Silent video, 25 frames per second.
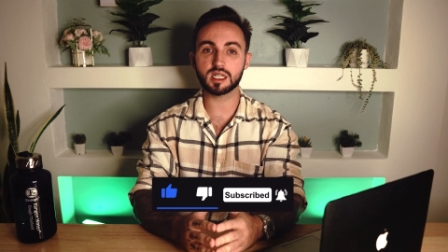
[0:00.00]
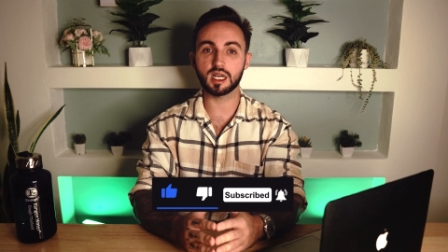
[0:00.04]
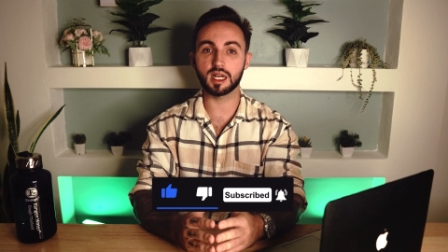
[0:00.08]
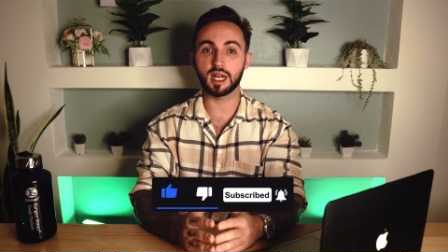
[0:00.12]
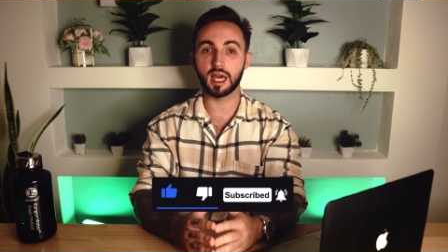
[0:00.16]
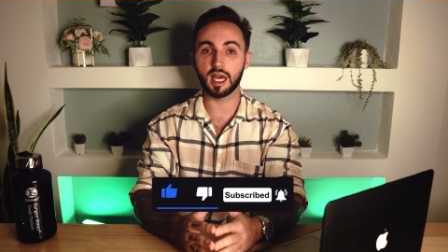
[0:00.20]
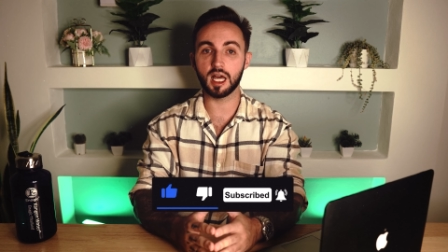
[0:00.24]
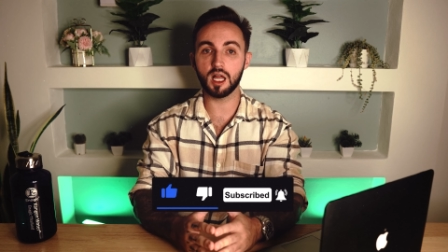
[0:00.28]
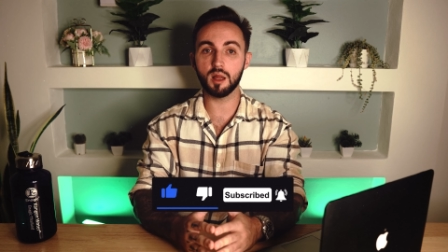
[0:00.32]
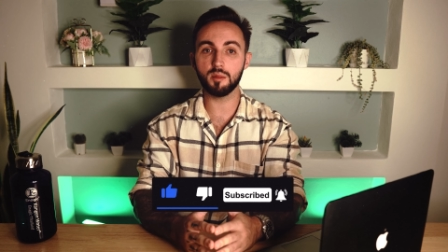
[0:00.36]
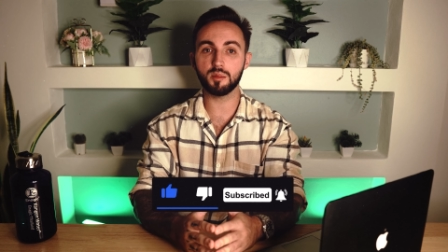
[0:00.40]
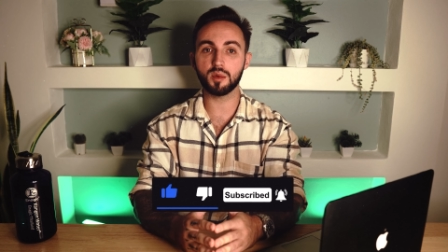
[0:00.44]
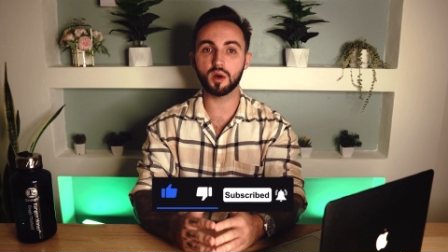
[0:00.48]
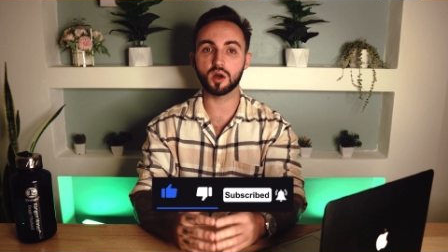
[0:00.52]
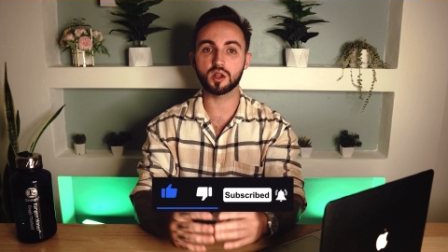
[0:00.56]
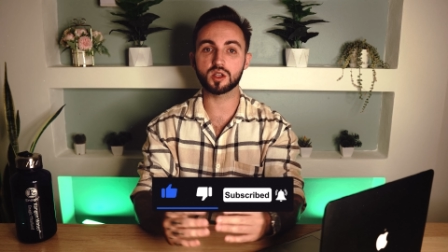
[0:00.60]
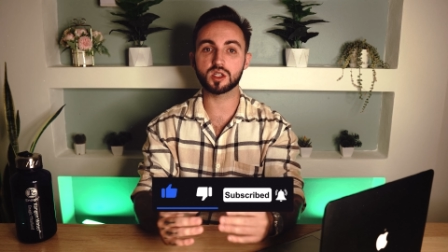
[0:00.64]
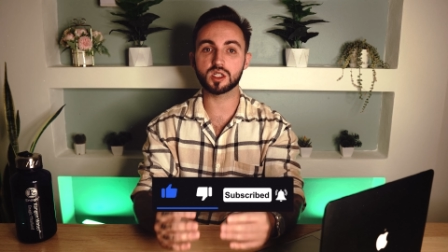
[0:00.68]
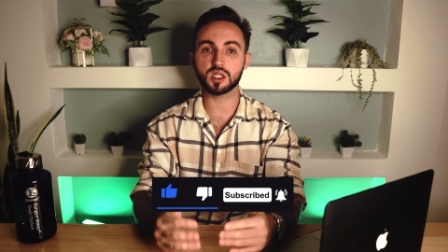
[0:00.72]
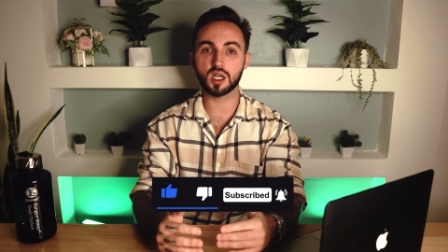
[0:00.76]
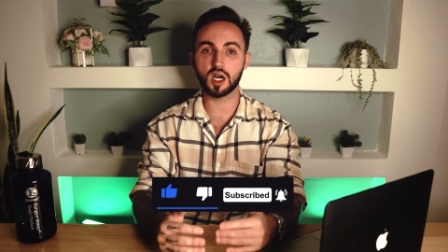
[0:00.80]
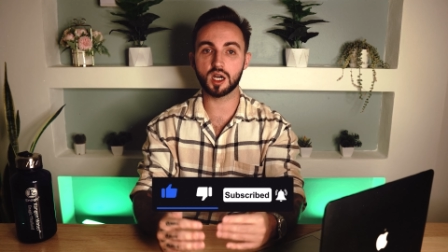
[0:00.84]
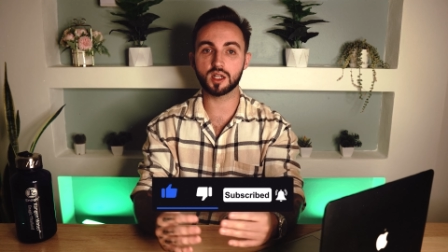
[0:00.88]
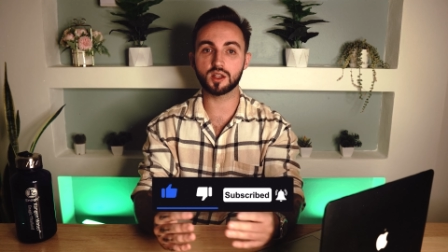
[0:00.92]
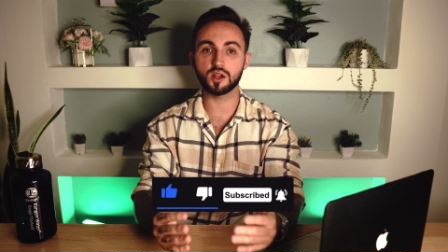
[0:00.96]
and help on
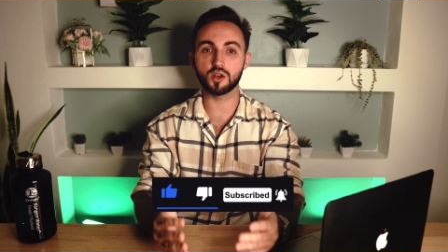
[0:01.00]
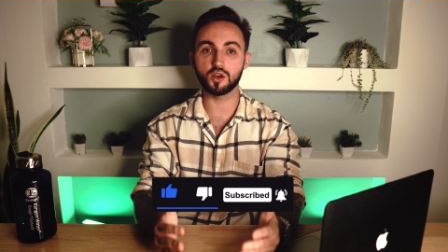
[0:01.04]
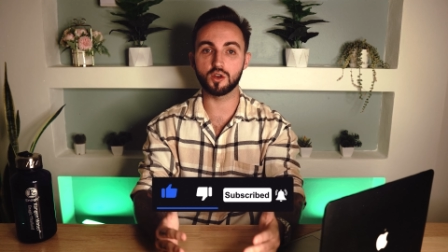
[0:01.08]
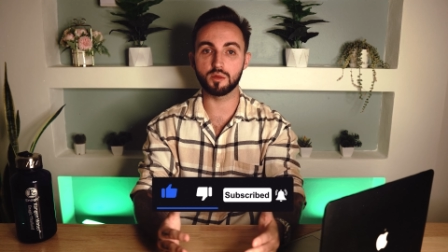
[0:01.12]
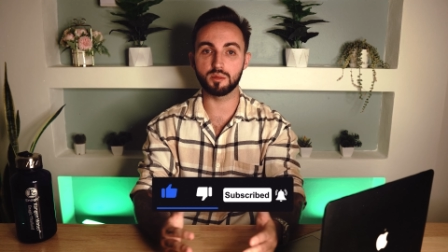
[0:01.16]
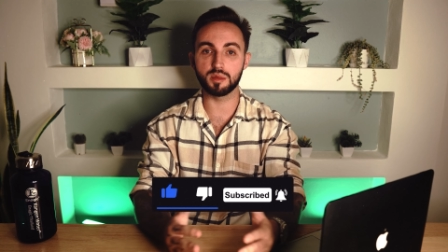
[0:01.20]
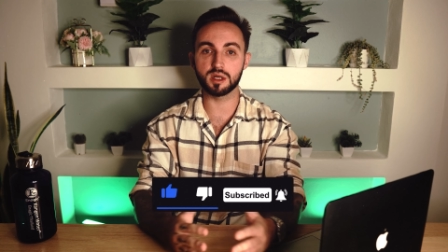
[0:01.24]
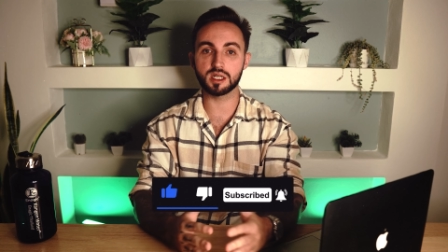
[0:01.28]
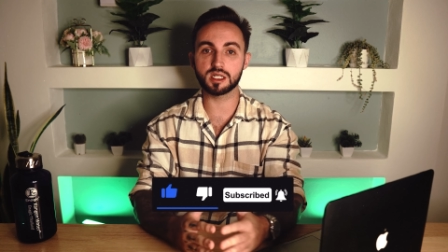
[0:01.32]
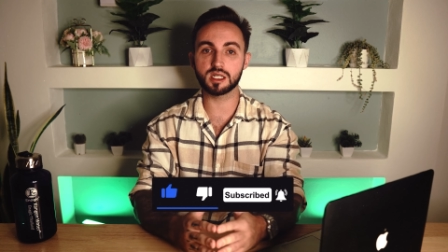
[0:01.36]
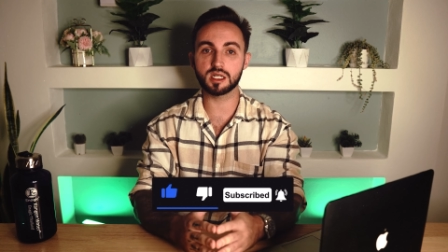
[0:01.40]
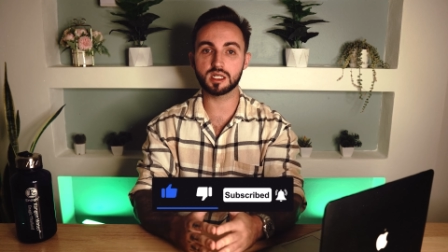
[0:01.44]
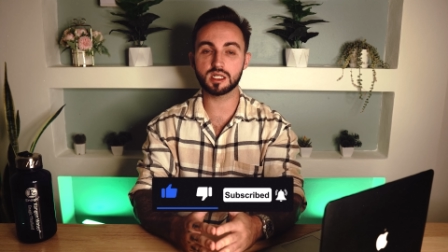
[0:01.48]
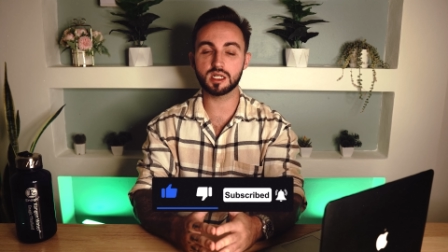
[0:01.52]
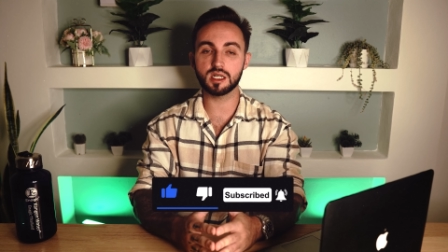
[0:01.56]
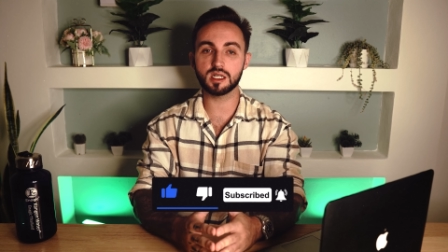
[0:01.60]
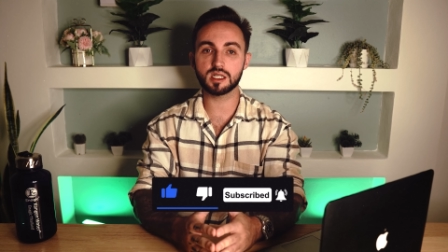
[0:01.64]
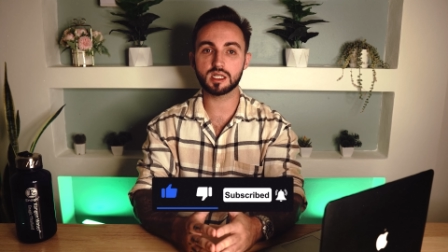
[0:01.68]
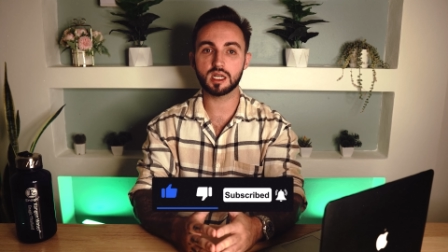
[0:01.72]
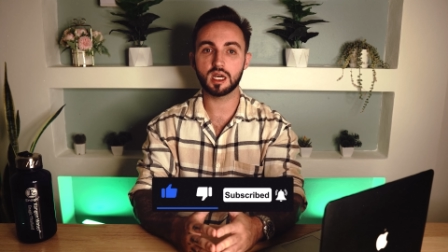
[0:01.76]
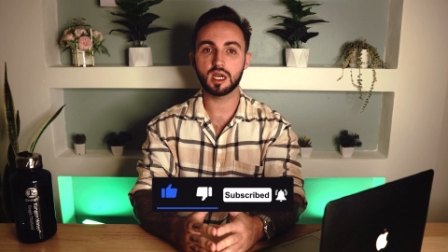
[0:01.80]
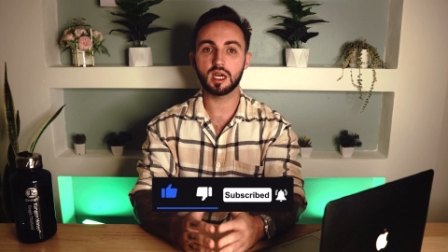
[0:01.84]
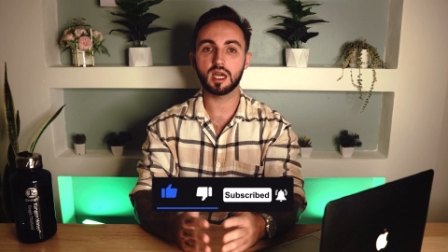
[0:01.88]
starting your businesses